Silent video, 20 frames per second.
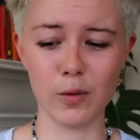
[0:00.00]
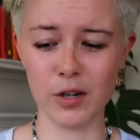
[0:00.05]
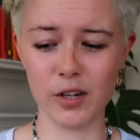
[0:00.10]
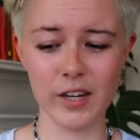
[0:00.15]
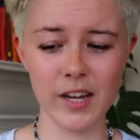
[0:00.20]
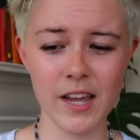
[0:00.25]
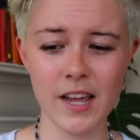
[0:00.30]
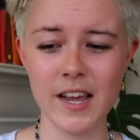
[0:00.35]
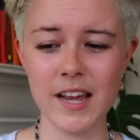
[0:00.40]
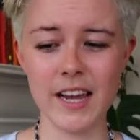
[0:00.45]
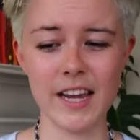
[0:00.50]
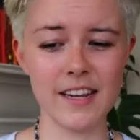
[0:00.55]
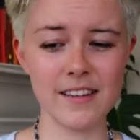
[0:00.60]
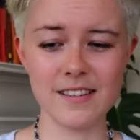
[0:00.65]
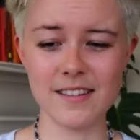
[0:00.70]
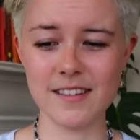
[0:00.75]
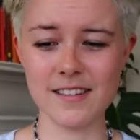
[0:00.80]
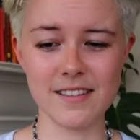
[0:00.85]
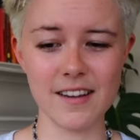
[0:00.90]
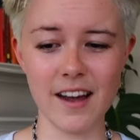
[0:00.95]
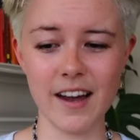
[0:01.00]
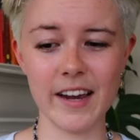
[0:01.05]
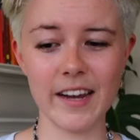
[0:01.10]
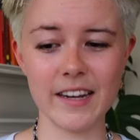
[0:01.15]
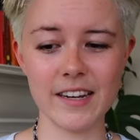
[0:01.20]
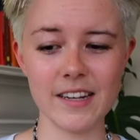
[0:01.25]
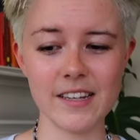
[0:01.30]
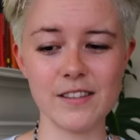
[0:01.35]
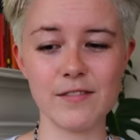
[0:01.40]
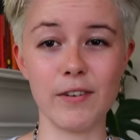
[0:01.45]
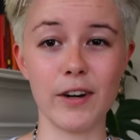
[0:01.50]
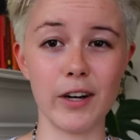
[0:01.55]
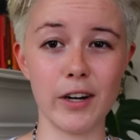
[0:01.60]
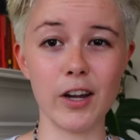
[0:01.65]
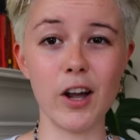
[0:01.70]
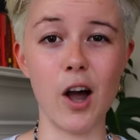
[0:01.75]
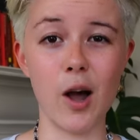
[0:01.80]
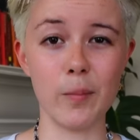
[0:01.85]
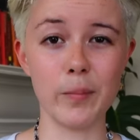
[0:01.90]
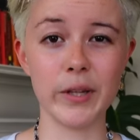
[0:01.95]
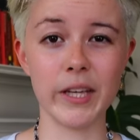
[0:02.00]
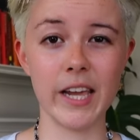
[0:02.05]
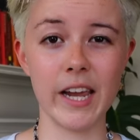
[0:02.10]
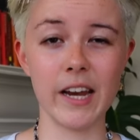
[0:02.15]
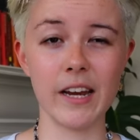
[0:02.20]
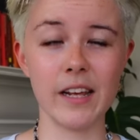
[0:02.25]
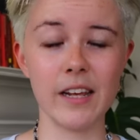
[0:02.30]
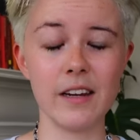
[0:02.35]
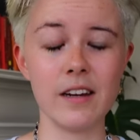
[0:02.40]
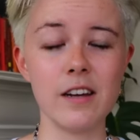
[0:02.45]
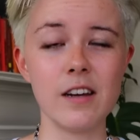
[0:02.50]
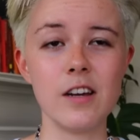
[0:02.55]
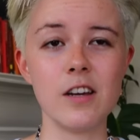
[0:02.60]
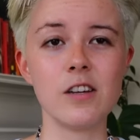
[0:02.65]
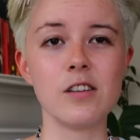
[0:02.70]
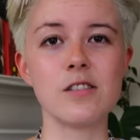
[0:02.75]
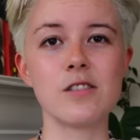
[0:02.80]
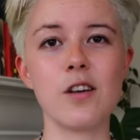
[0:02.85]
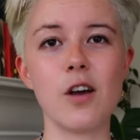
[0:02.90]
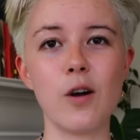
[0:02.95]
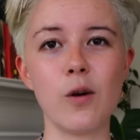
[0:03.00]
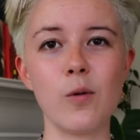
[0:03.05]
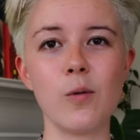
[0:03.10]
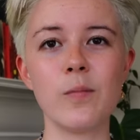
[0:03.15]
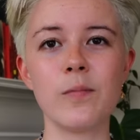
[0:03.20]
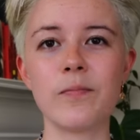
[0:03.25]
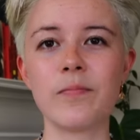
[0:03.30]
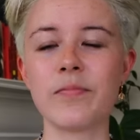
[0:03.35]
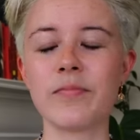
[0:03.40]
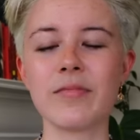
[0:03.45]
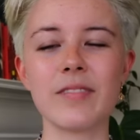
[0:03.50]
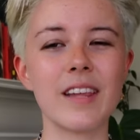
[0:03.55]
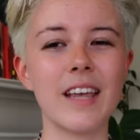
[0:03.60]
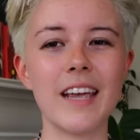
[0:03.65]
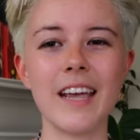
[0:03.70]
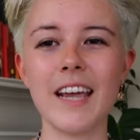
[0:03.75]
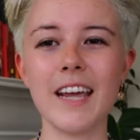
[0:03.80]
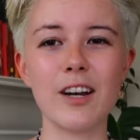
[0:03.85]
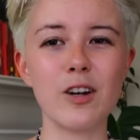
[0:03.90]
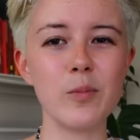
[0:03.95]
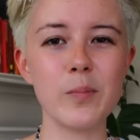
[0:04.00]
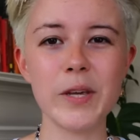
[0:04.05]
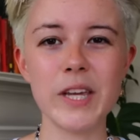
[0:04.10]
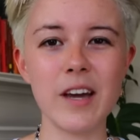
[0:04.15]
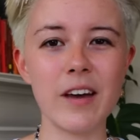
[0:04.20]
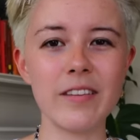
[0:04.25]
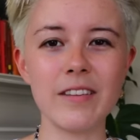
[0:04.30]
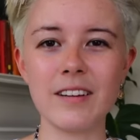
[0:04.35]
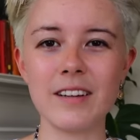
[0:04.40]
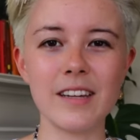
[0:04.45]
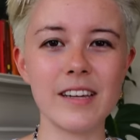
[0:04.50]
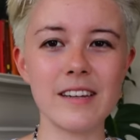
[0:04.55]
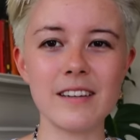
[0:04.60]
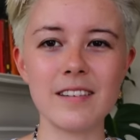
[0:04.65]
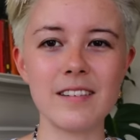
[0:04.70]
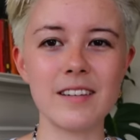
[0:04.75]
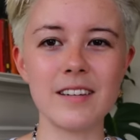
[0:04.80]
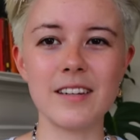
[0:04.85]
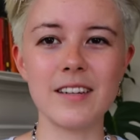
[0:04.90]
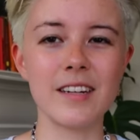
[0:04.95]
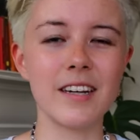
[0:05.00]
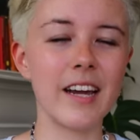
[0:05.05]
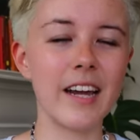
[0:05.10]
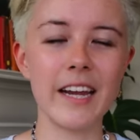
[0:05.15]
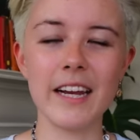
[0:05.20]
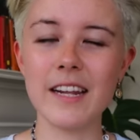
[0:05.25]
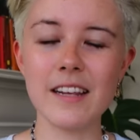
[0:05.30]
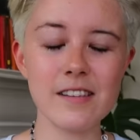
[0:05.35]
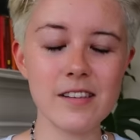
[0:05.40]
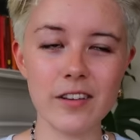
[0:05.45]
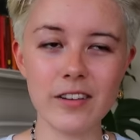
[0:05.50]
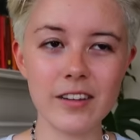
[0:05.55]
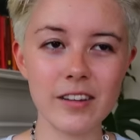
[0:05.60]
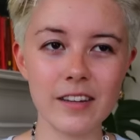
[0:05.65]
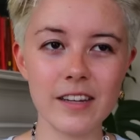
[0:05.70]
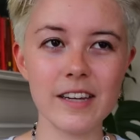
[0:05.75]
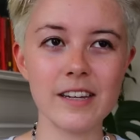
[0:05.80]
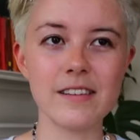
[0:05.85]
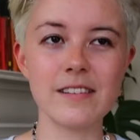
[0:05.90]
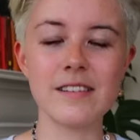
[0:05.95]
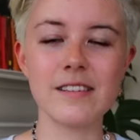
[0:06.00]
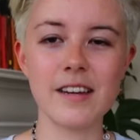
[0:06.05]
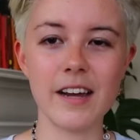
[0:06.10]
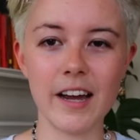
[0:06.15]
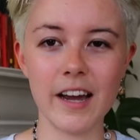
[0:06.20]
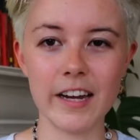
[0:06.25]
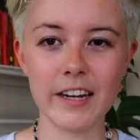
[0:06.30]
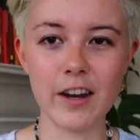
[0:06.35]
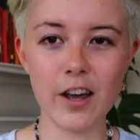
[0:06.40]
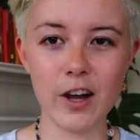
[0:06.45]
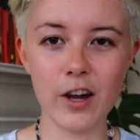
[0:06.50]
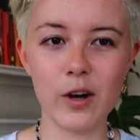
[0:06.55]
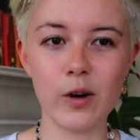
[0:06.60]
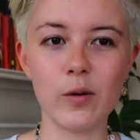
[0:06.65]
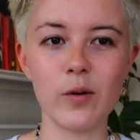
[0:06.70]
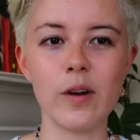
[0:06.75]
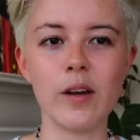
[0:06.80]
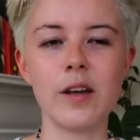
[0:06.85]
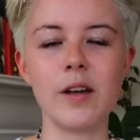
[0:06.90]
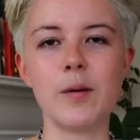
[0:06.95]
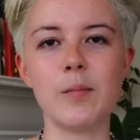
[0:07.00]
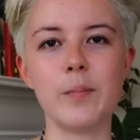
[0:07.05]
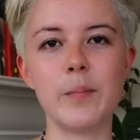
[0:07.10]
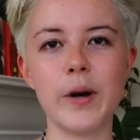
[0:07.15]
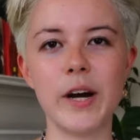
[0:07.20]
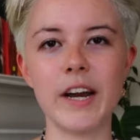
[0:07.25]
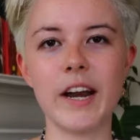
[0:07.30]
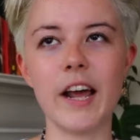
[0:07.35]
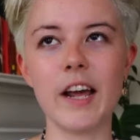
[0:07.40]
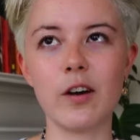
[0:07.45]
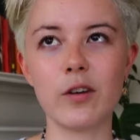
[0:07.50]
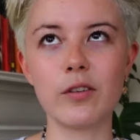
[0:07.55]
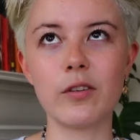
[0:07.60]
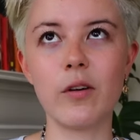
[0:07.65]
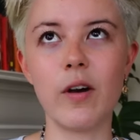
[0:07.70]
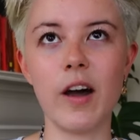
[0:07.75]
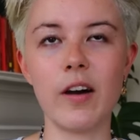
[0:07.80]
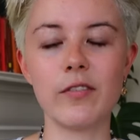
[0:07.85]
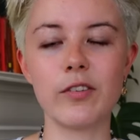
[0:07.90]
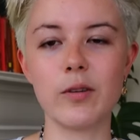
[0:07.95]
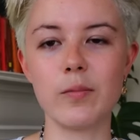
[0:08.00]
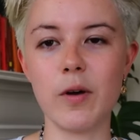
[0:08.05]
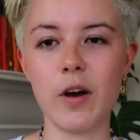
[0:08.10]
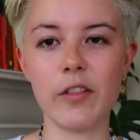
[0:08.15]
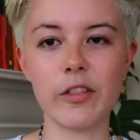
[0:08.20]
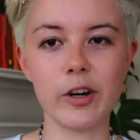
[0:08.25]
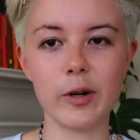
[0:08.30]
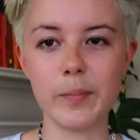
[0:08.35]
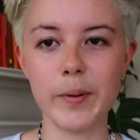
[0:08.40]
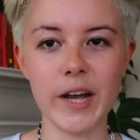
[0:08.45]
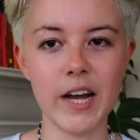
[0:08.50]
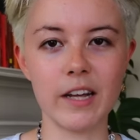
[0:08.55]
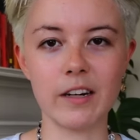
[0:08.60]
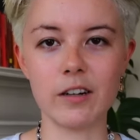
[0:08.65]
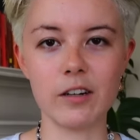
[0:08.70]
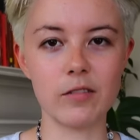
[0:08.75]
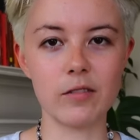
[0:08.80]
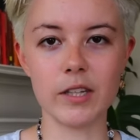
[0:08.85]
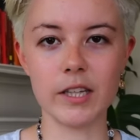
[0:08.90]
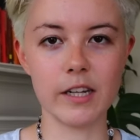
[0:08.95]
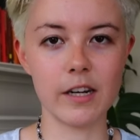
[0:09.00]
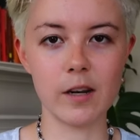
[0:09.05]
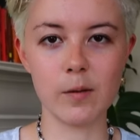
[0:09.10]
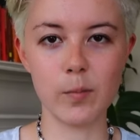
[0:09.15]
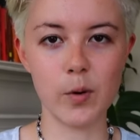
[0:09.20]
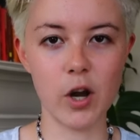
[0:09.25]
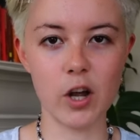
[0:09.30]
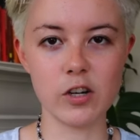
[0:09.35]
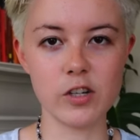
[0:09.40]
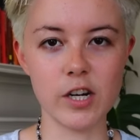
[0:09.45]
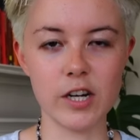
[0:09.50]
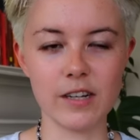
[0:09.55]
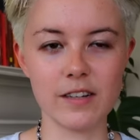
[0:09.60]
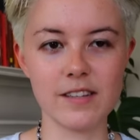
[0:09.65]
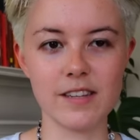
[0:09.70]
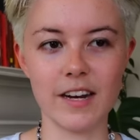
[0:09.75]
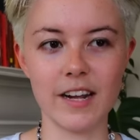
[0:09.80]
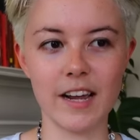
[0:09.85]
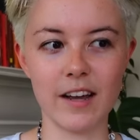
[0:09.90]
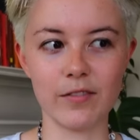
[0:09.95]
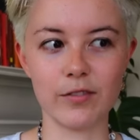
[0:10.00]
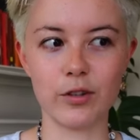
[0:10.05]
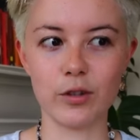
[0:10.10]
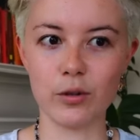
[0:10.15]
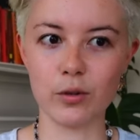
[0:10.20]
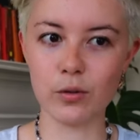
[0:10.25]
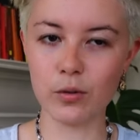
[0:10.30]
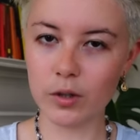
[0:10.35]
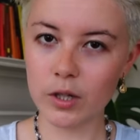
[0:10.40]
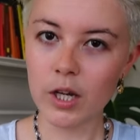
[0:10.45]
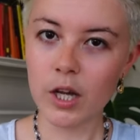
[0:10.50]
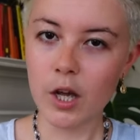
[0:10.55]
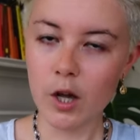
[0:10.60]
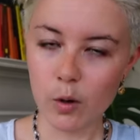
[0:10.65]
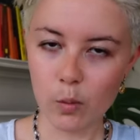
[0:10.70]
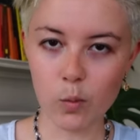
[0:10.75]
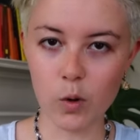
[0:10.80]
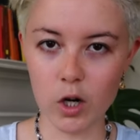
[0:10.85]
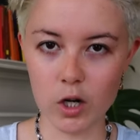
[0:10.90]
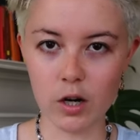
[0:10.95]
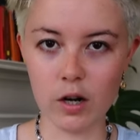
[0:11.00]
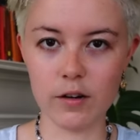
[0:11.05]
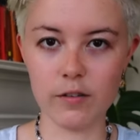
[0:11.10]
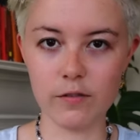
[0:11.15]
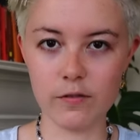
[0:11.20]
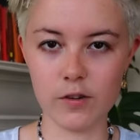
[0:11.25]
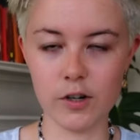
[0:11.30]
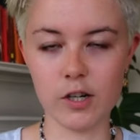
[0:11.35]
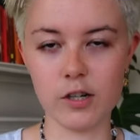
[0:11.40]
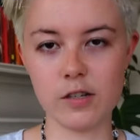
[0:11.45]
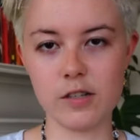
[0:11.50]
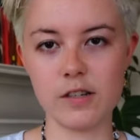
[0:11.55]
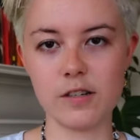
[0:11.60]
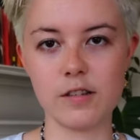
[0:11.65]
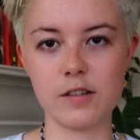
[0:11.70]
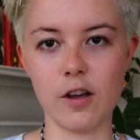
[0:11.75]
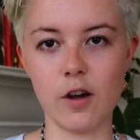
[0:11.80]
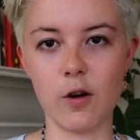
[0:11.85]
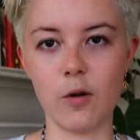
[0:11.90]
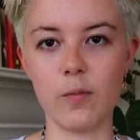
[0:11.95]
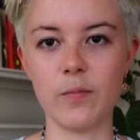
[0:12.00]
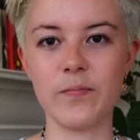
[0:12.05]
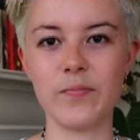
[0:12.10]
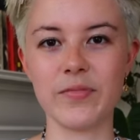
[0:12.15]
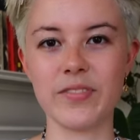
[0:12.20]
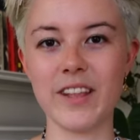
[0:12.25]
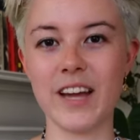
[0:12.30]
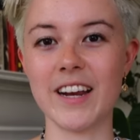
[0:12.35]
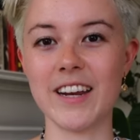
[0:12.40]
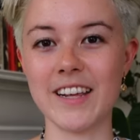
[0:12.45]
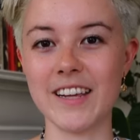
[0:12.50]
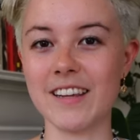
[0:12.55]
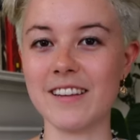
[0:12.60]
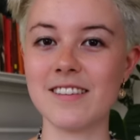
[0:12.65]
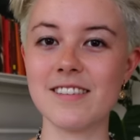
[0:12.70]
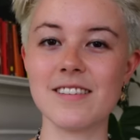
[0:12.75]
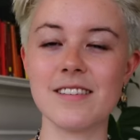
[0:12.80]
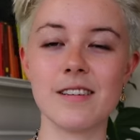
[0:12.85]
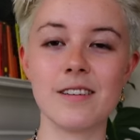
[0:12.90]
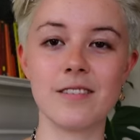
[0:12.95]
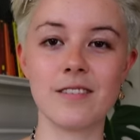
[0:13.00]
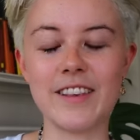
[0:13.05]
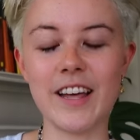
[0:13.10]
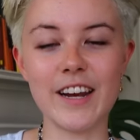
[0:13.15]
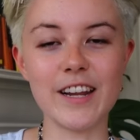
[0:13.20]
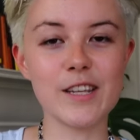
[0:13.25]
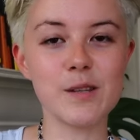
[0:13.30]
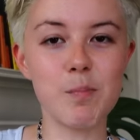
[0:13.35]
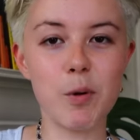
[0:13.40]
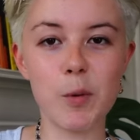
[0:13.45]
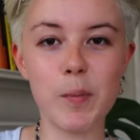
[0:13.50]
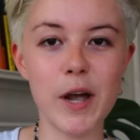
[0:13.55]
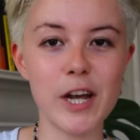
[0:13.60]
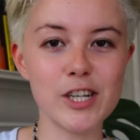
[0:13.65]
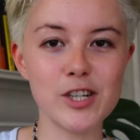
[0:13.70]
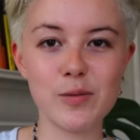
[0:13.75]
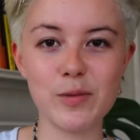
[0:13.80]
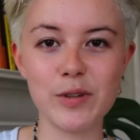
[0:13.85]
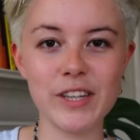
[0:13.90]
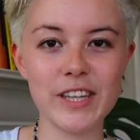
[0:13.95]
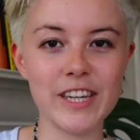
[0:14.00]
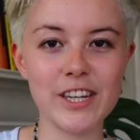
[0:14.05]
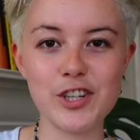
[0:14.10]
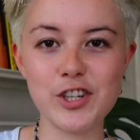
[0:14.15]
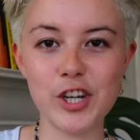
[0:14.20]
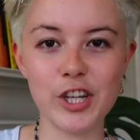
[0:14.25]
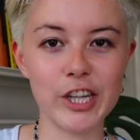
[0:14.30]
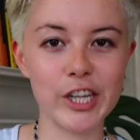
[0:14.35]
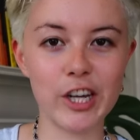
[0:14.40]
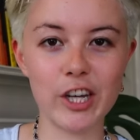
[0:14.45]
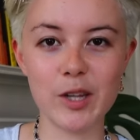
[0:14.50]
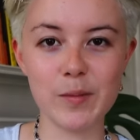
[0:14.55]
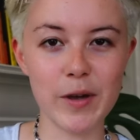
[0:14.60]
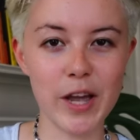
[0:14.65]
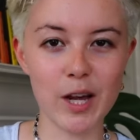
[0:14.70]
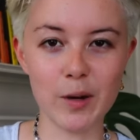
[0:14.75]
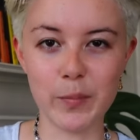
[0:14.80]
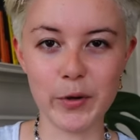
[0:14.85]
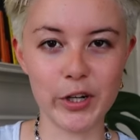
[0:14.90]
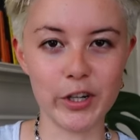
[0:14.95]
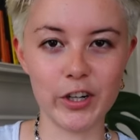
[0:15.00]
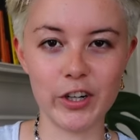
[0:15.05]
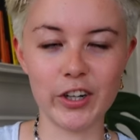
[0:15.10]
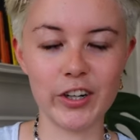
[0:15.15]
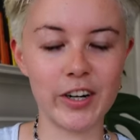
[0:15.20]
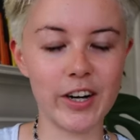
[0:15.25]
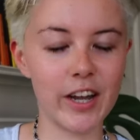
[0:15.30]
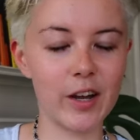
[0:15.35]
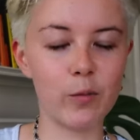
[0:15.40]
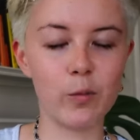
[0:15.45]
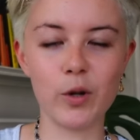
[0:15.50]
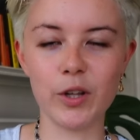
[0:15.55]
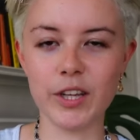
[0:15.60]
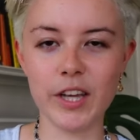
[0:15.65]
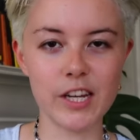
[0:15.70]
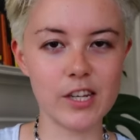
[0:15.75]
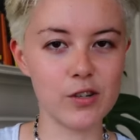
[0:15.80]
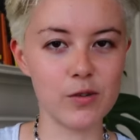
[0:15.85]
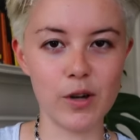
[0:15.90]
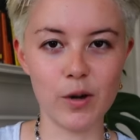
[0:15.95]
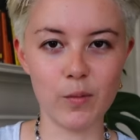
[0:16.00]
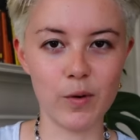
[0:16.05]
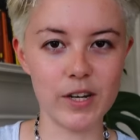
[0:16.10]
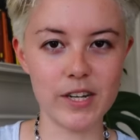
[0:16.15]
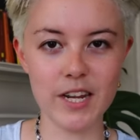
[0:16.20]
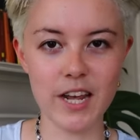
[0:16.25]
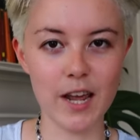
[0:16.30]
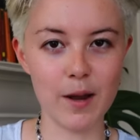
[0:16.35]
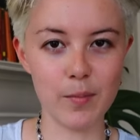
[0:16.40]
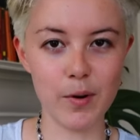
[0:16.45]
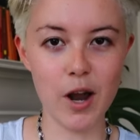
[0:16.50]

work is designed is very complicated. So it'll be on the list. It is on the list, I know. But I also have some other pattern related projects that I have to work on first. So that is perpetually chilling on the back burner. We'll get to it one day, I